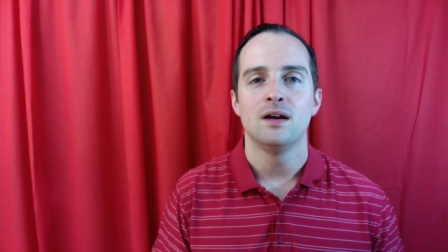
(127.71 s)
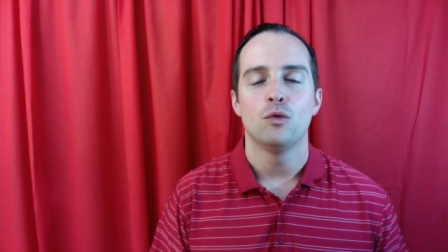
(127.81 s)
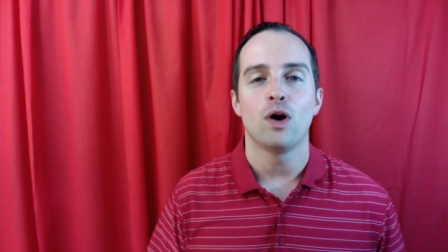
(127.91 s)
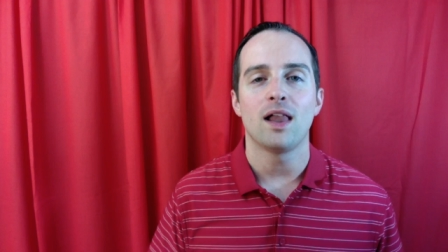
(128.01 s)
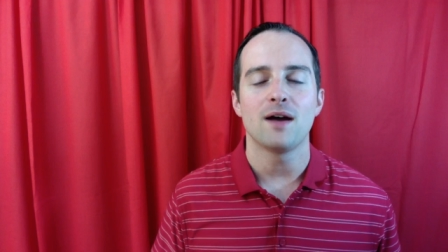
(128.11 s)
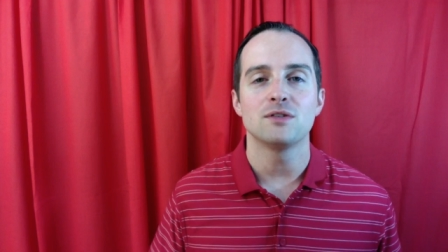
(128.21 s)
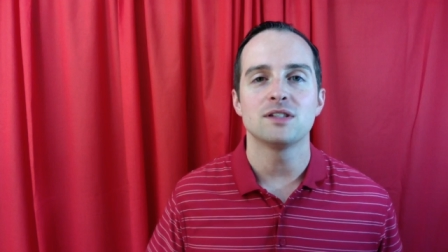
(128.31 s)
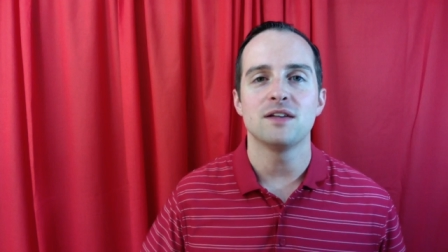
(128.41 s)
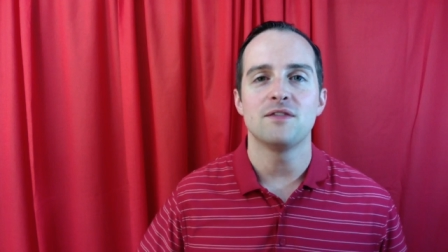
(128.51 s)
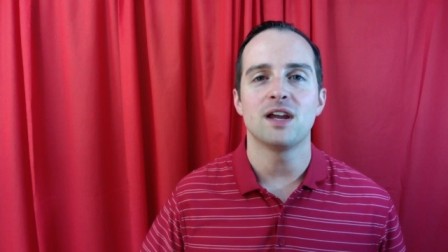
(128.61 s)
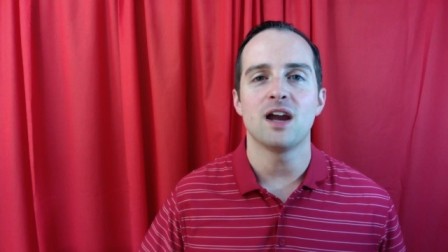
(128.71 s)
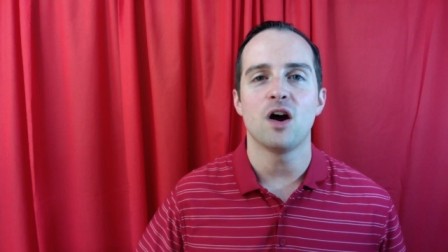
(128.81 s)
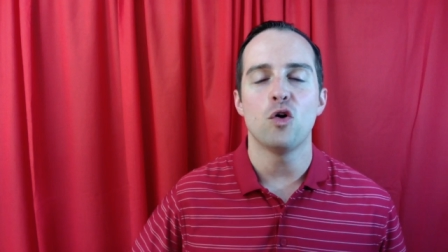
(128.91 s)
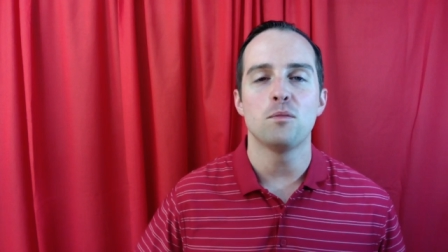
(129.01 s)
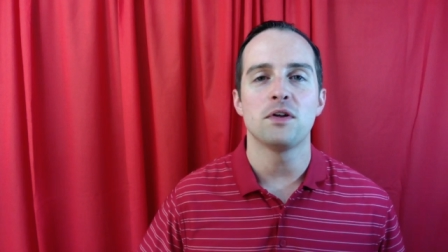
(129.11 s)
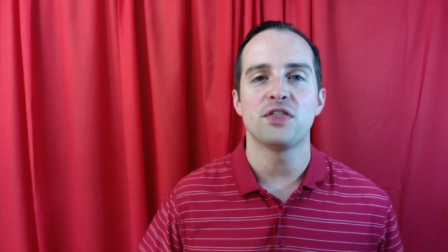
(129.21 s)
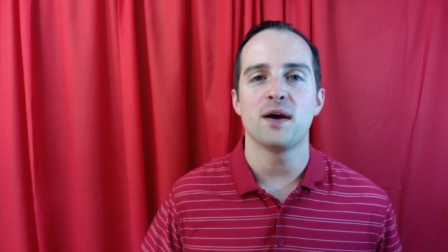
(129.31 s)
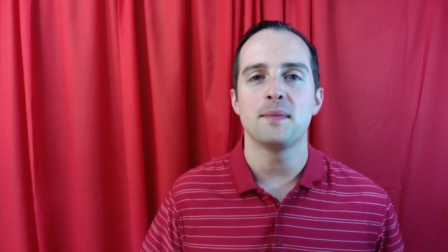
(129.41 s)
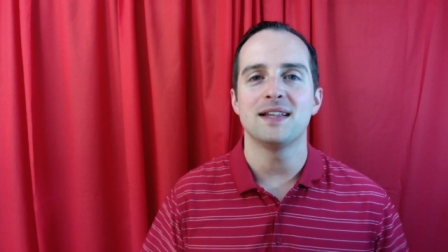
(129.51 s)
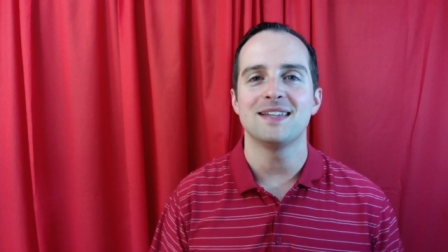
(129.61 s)
while I was living at home with
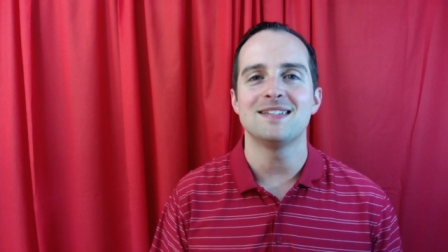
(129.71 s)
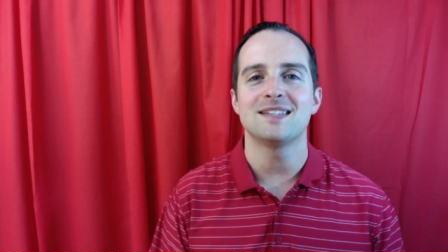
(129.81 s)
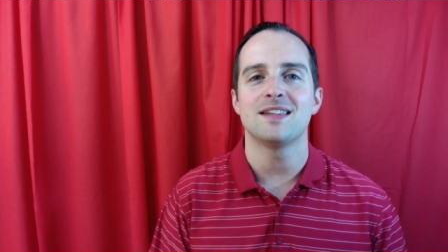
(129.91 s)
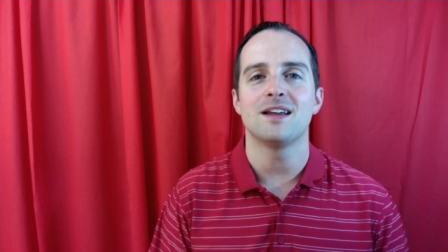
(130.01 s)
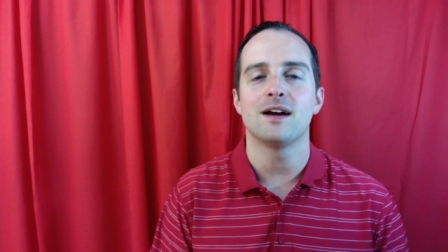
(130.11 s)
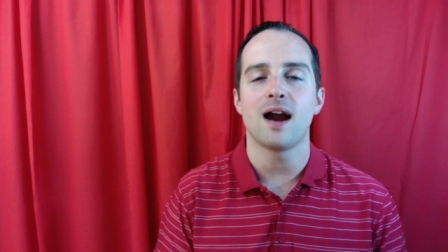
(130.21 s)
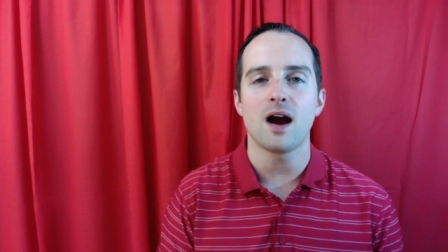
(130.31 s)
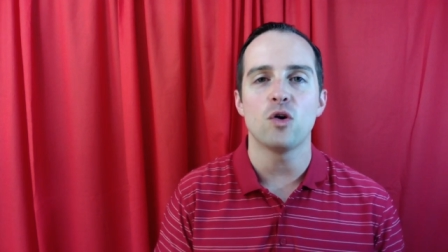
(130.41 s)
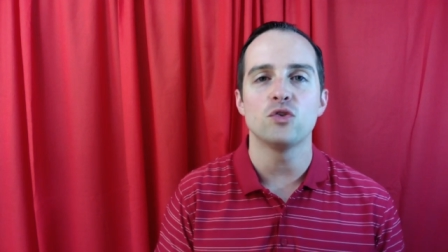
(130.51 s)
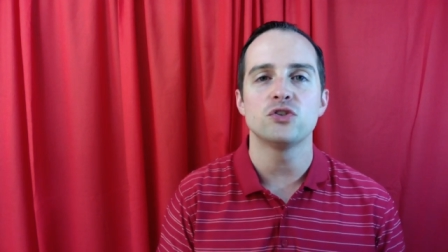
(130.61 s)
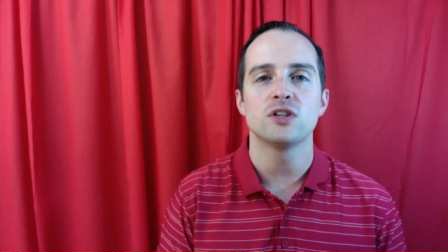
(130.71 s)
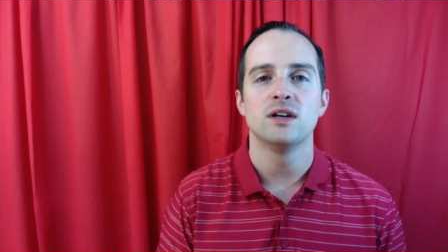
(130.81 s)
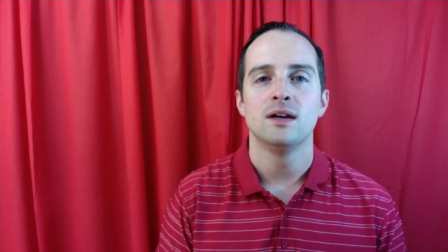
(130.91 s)
them, at least in their house.